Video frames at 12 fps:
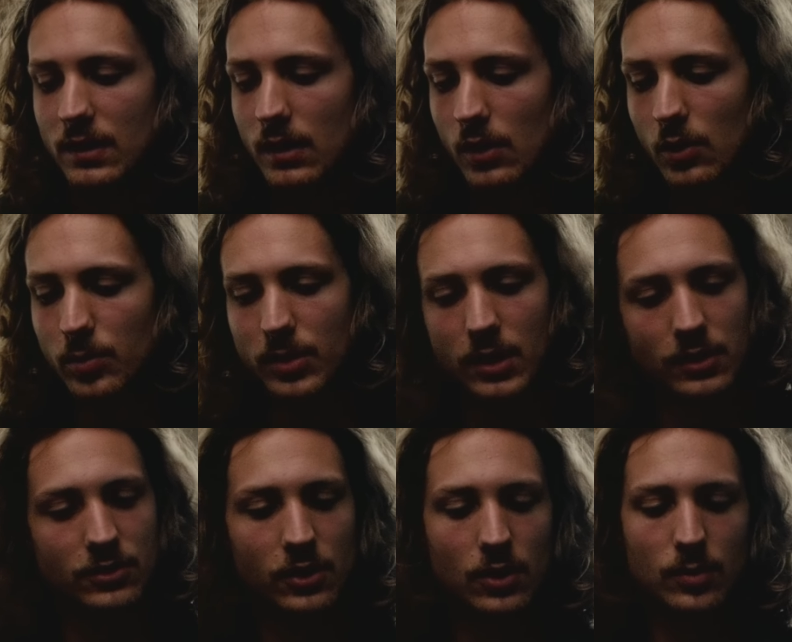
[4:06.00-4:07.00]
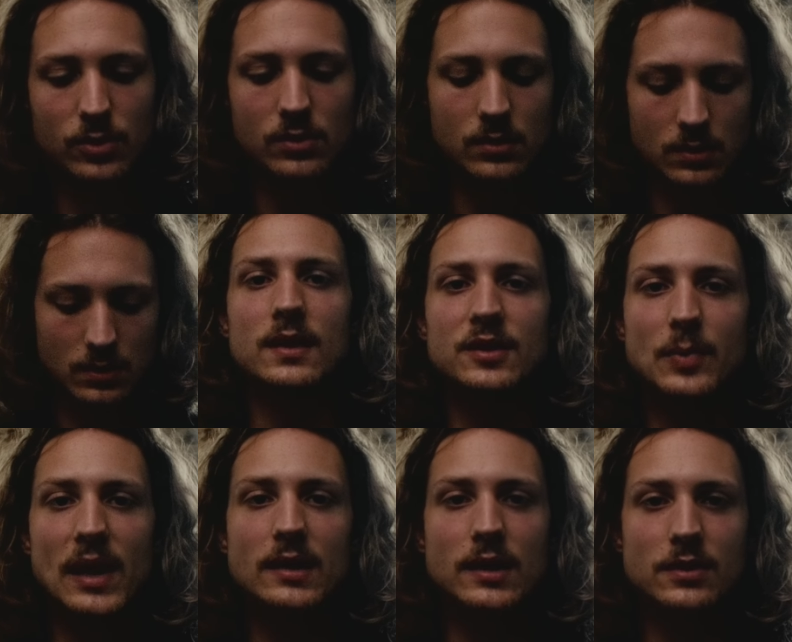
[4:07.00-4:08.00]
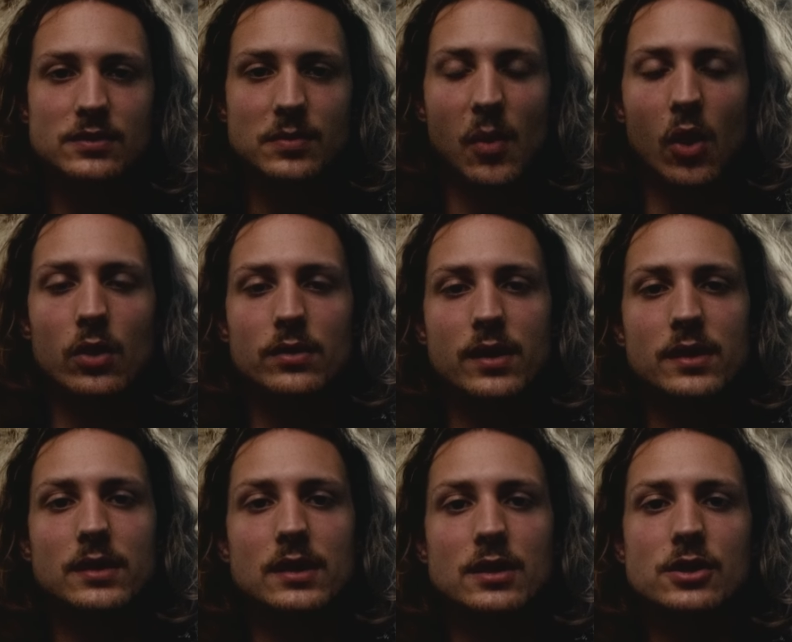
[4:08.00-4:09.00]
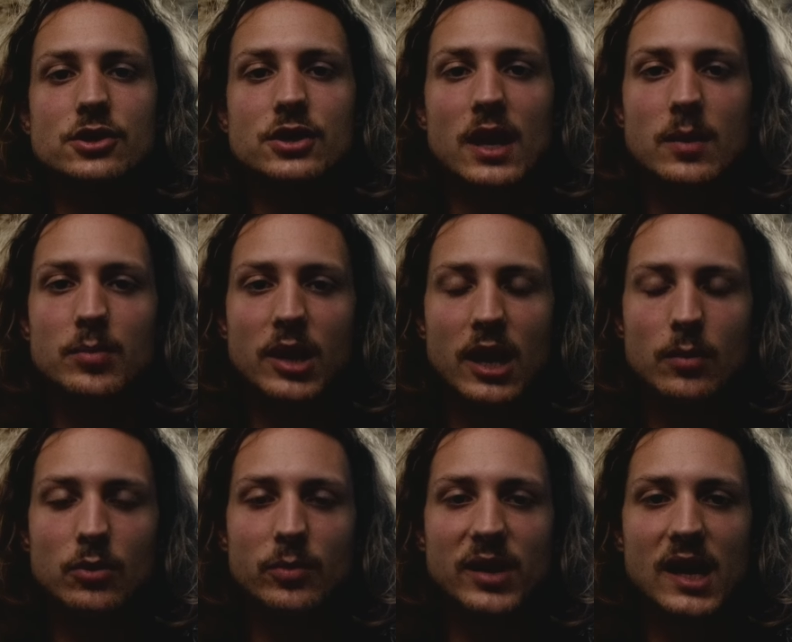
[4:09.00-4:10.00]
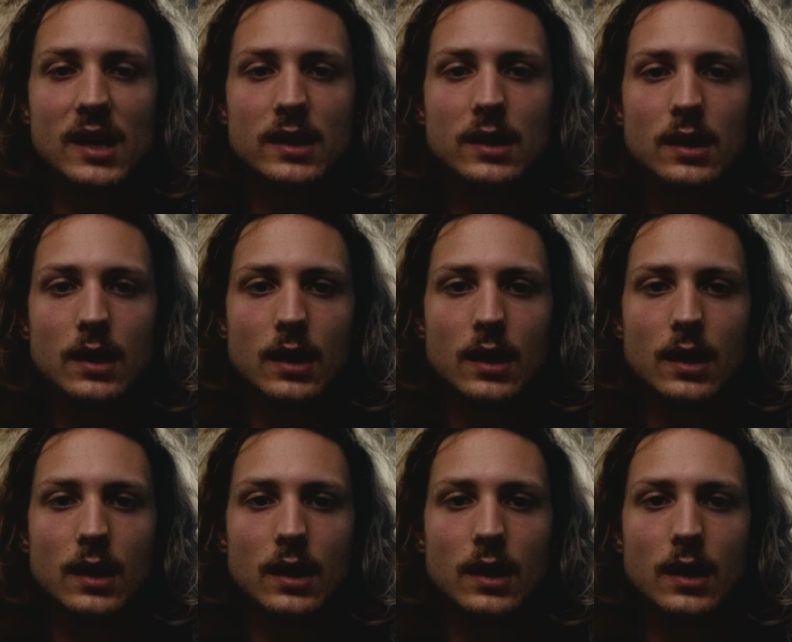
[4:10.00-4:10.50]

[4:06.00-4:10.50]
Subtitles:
to open, and durable. This bag is smaller than the Shape camera bag.